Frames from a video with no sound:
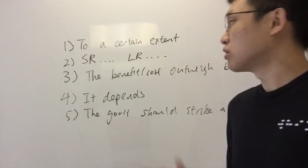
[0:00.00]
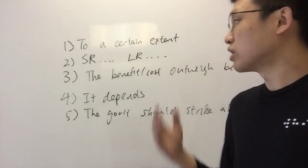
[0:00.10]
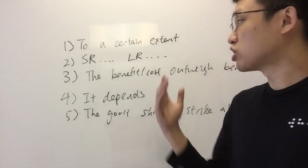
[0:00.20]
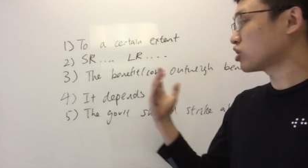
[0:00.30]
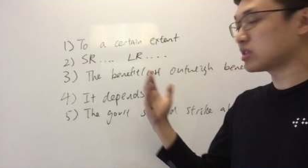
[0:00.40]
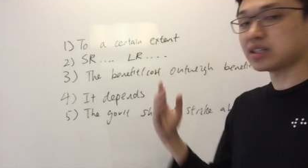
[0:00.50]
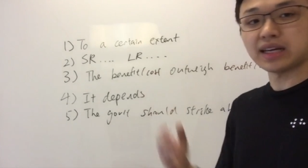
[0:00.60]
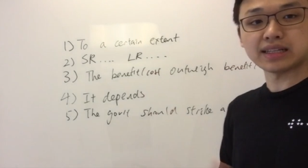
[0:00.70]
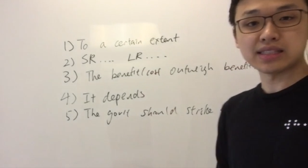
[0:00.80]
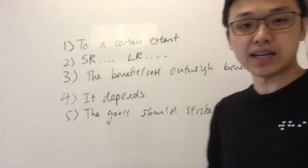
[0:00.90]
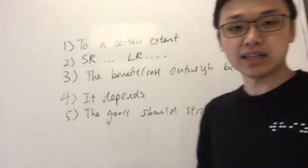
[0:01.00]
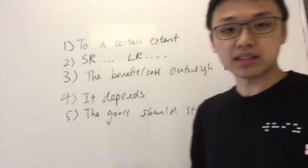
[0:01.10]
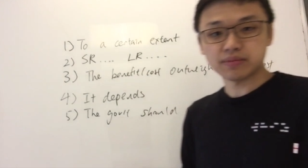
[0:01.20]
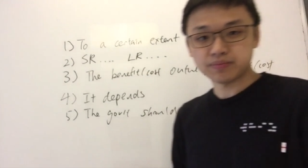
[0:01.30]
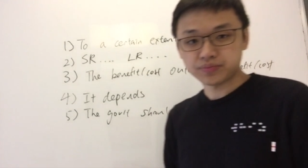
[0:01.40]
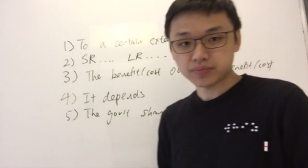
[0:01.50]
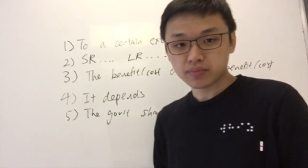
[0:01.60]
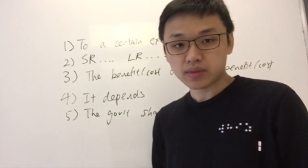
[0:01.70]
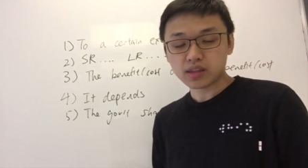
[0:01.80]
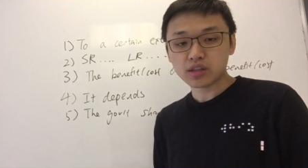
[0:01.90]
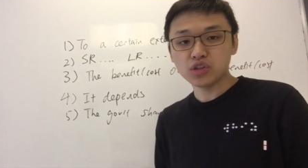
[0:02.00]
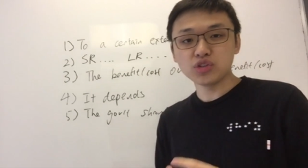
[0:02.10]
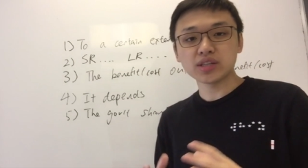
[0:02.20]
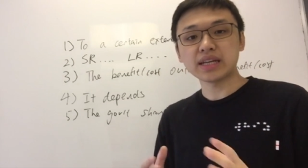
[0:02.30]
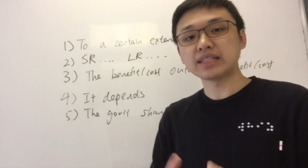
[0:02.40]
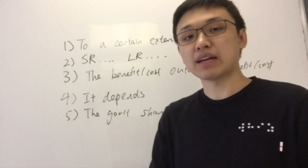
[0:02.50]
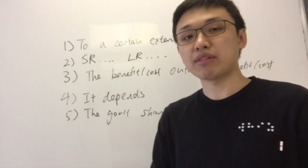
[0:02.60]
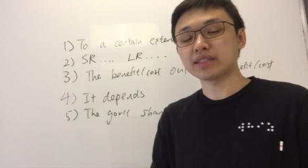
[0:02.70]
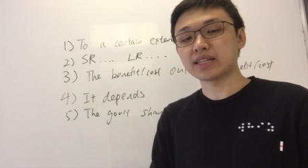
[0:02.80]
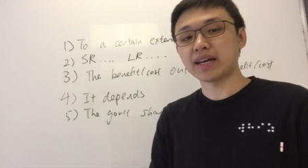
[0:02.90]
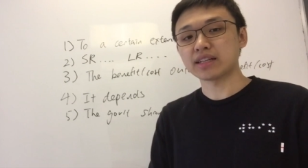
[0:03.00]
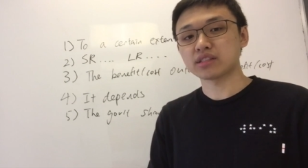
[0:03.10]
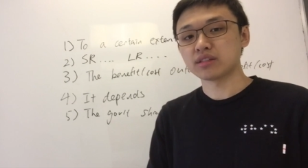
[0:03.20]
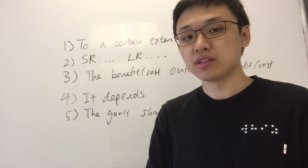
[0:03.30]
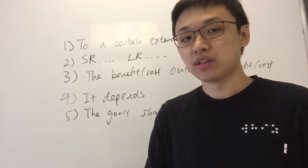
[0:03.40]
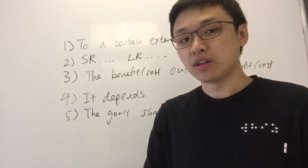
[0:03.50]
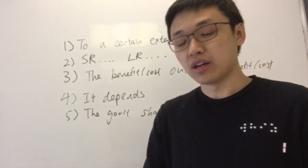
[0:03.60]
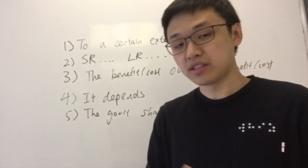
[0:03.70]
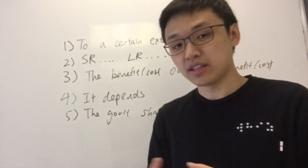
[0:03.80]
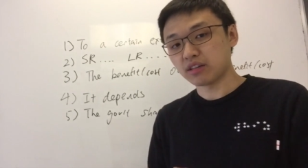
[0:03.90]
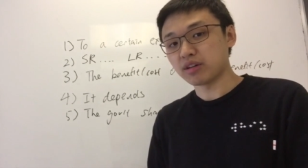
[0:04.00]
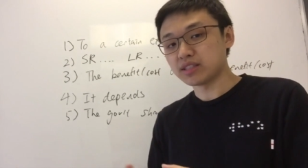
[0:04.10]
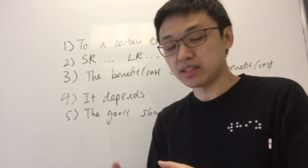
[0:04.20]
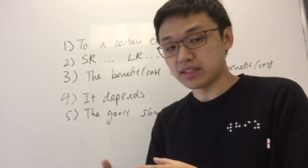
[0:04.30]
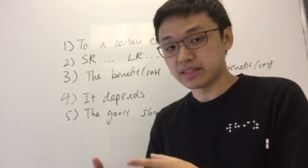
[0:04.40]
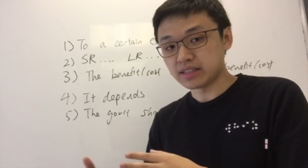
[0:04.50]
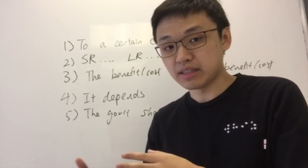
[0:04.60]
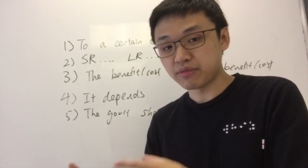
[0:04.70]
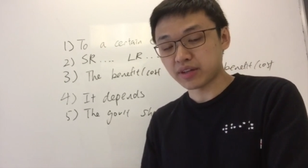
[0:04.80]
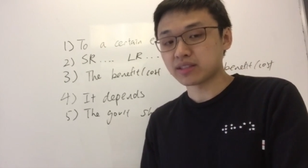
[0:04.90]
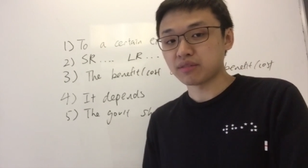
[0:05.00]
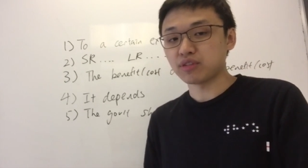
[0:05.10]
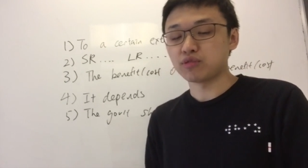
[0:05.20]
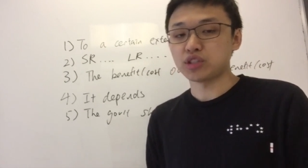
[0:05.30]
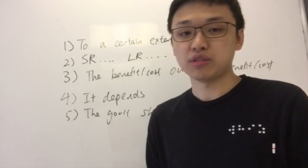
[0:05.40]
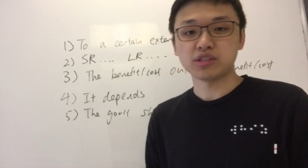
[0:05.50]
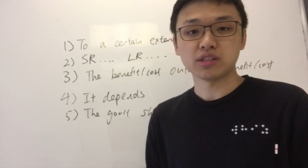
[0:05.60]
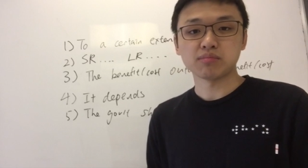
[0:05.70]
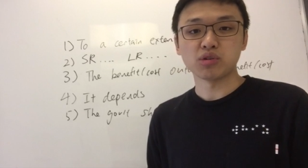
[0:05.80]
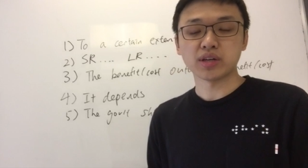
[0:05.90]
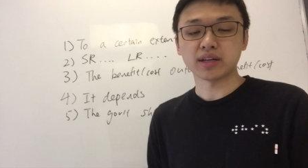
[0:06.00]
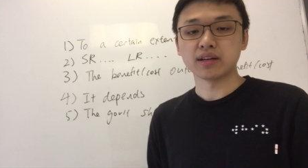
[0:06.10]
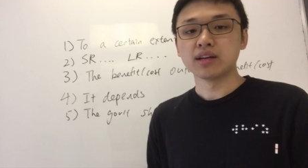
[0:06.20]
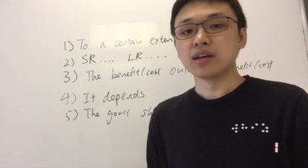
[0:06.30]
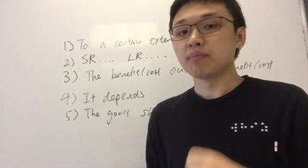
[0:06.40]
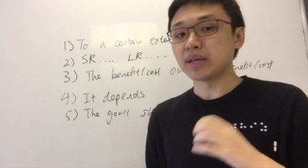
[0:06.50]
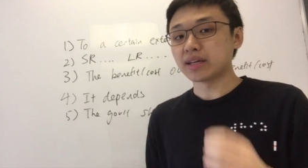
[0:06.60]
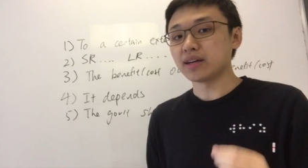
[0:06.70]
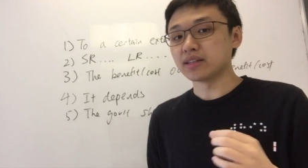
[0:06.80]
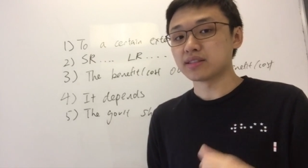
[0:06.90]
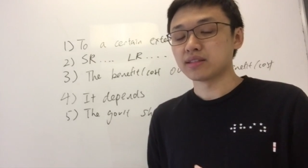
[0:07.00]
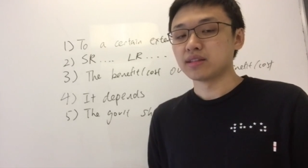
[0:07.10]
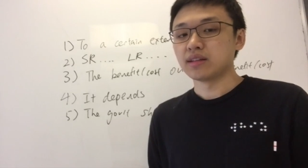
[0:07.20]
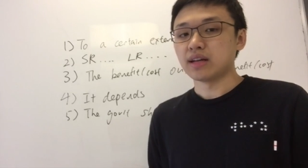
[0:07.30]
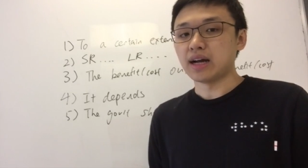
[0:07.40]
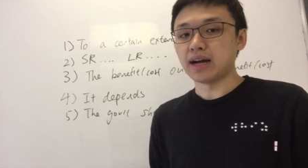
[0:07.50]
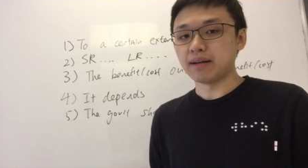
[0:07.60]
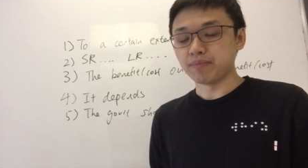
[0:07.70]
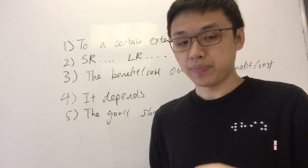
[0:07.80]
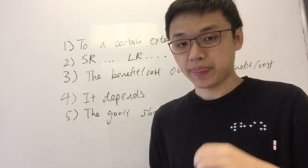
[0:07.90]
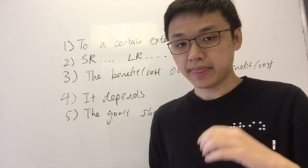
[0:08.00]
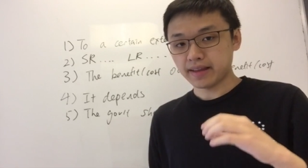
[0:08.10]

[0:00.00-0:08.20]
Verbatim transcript: to a certain extent, using indirect tax on cigarettes is effective in reducing smoking because um,